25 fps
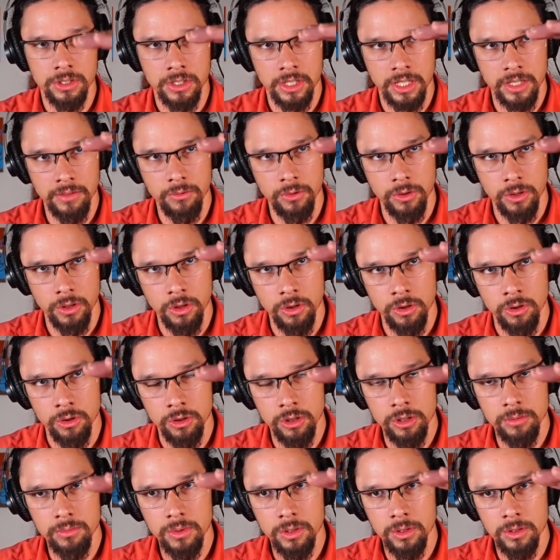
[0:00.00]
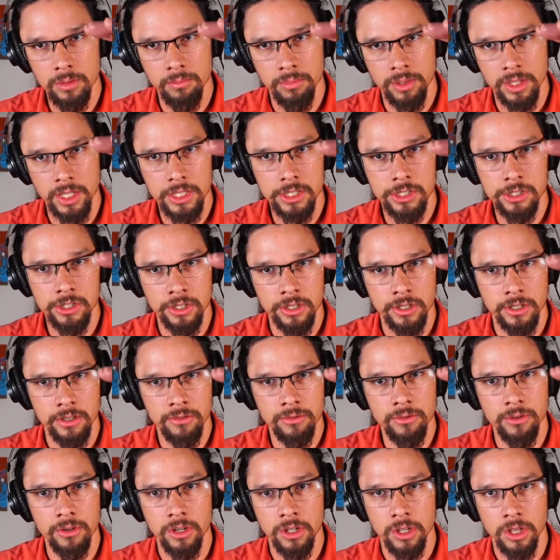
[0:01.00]
live with normal blood sugar
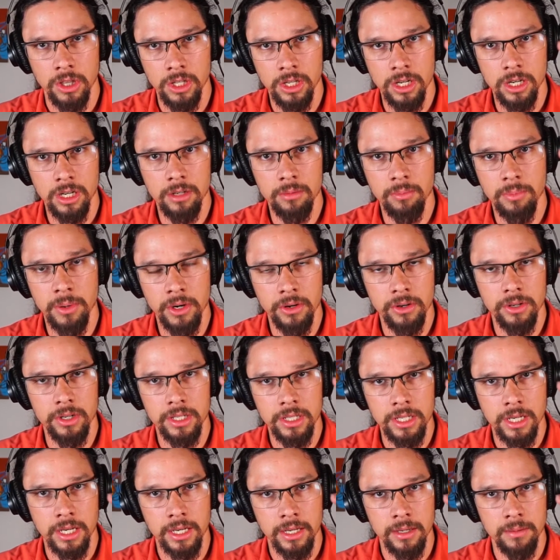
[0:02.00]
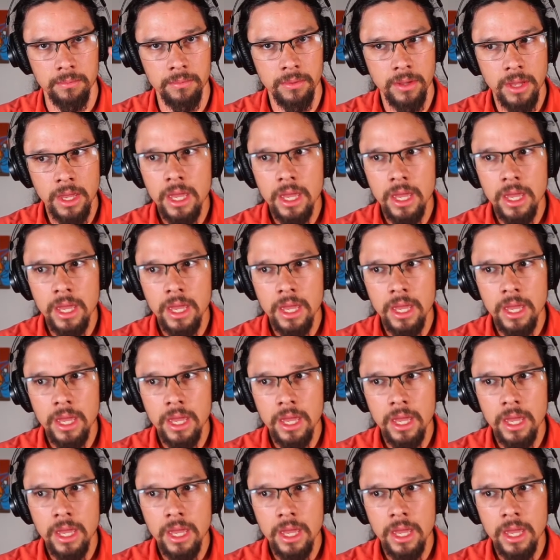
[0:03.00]
for a long period of time.